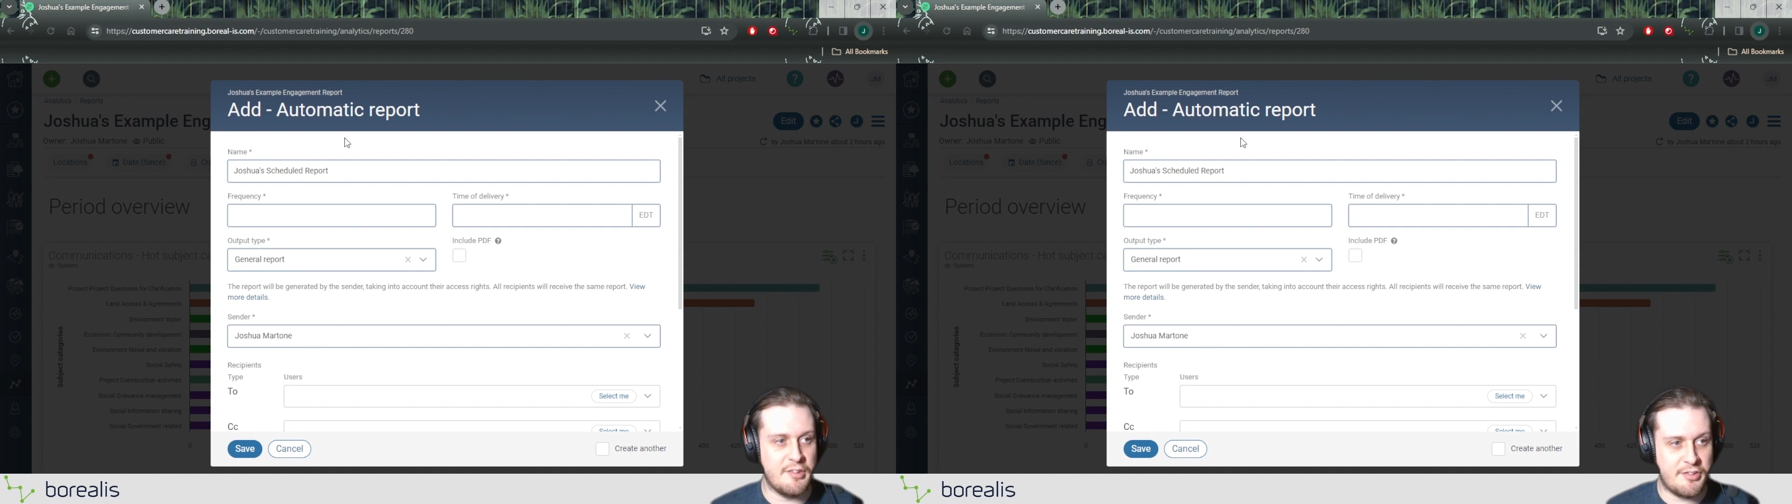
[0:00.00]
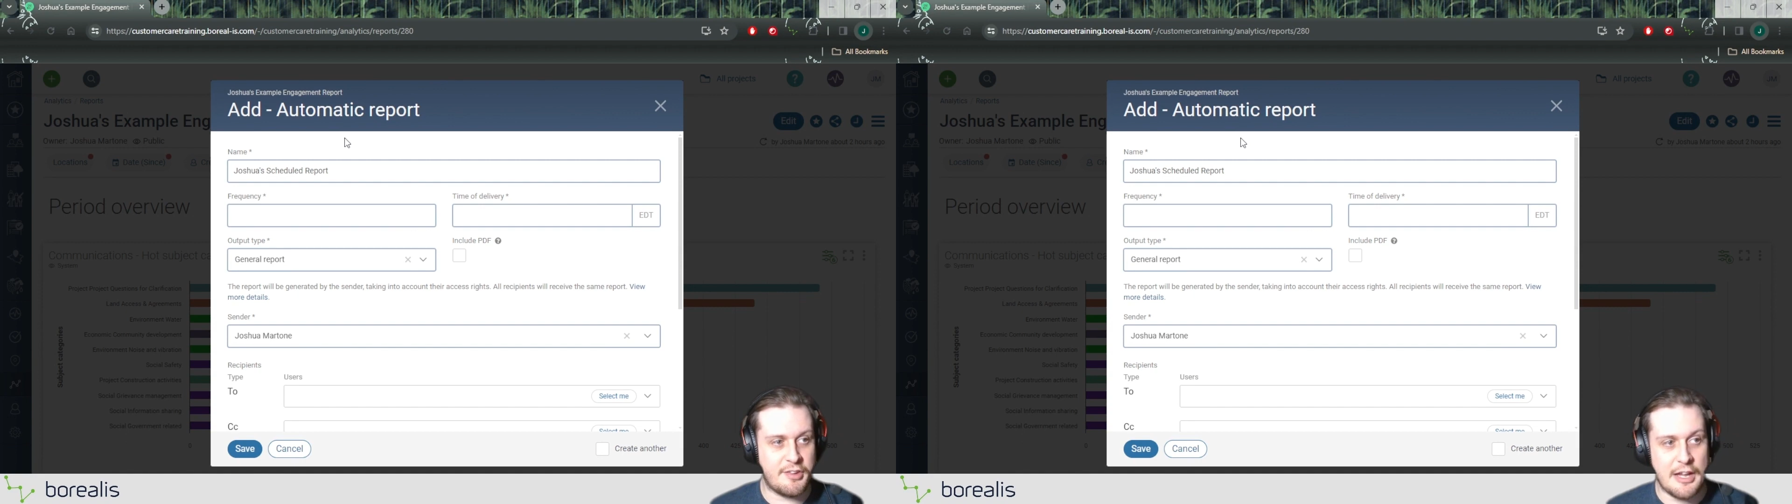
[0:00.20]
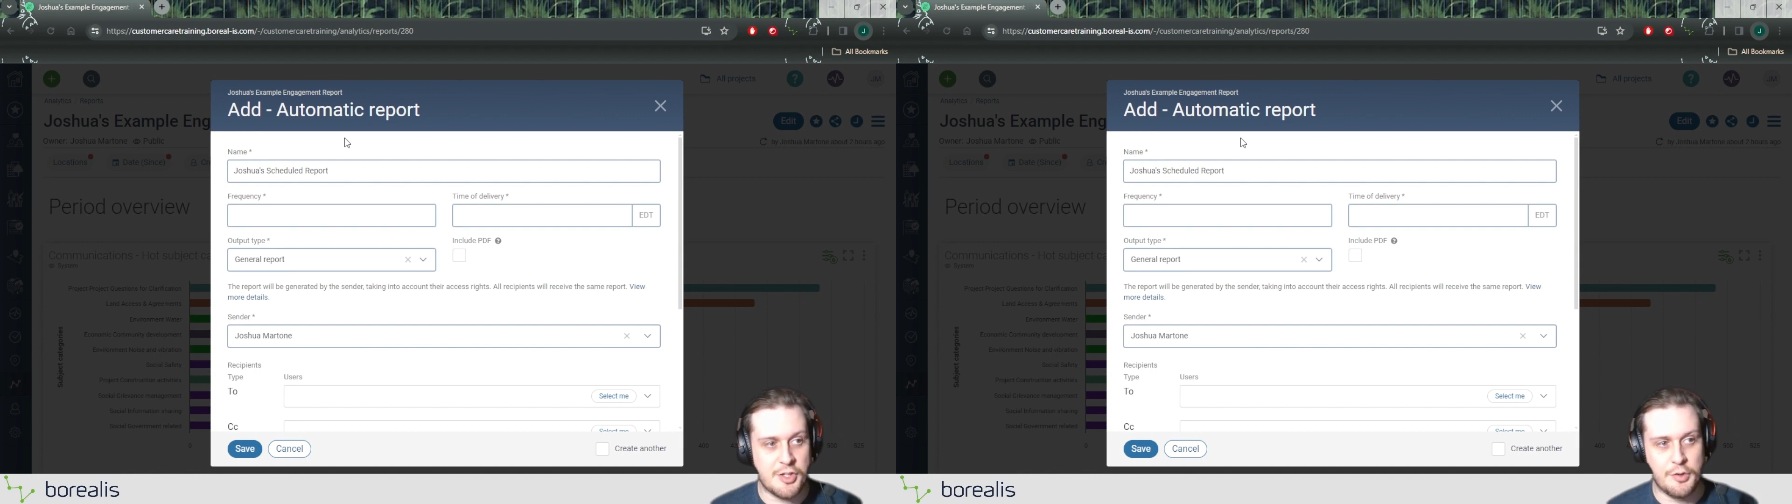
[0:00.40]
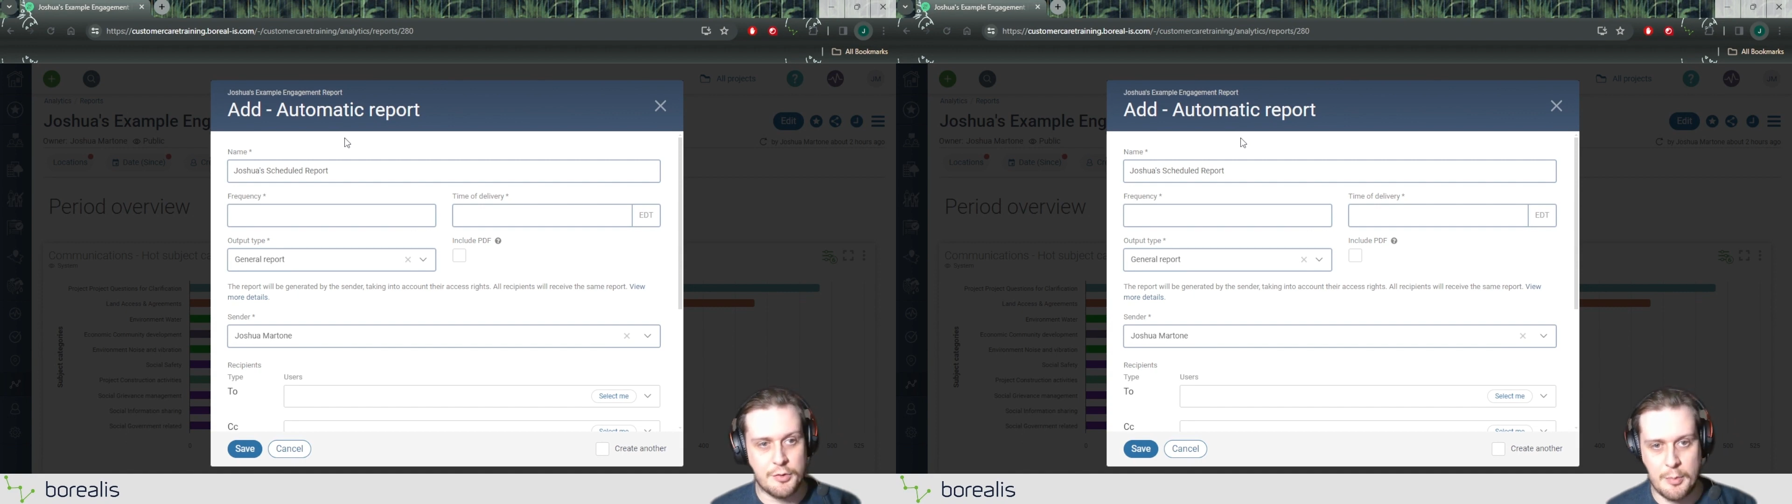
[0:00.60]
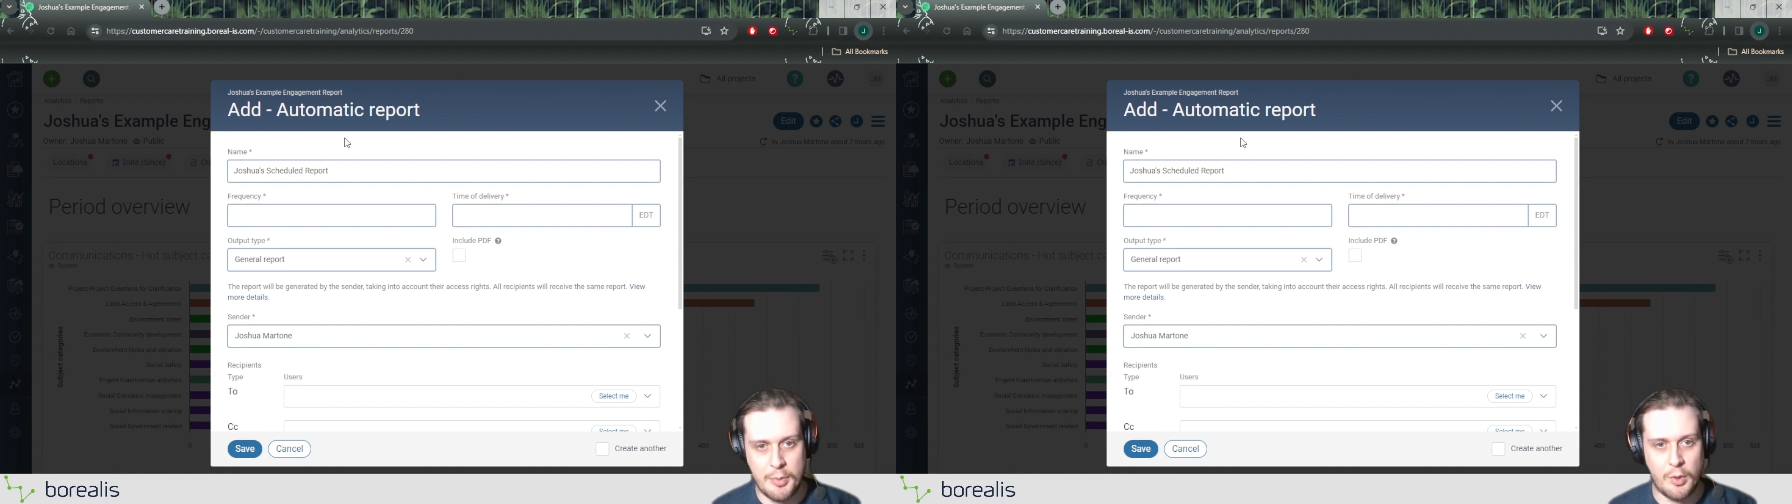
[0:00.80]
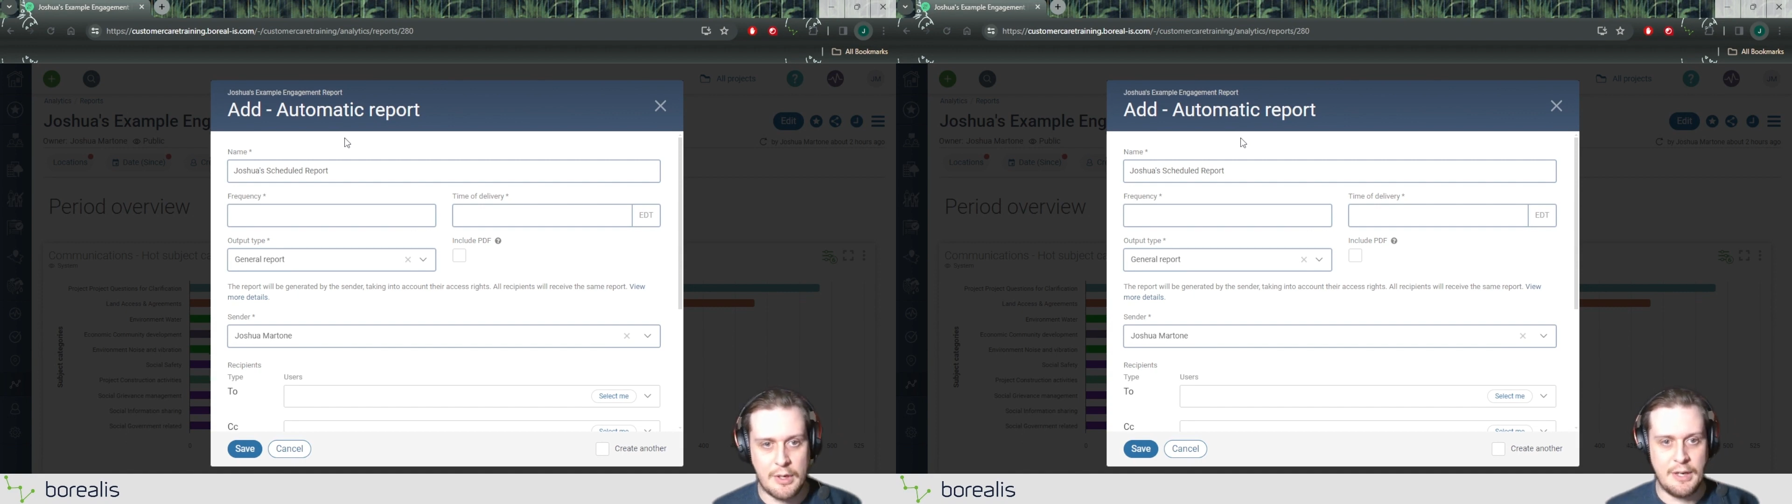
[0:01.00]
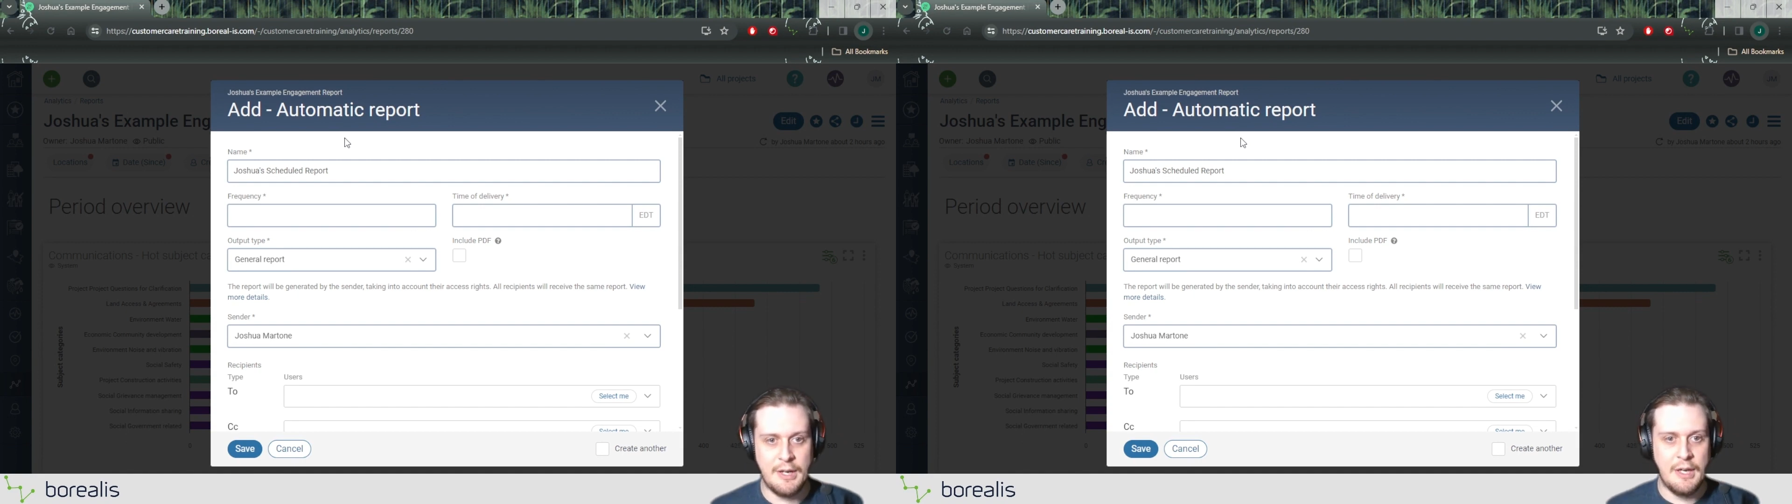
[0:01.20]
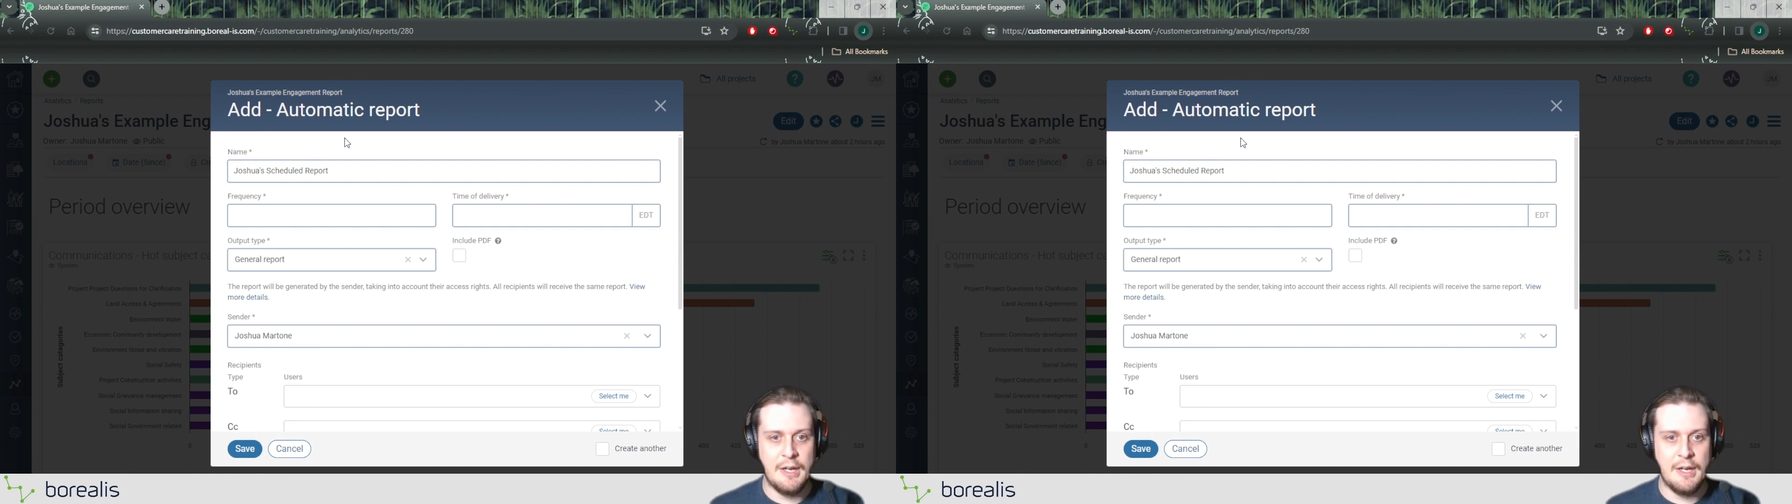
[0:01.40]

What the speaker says: scheduled report.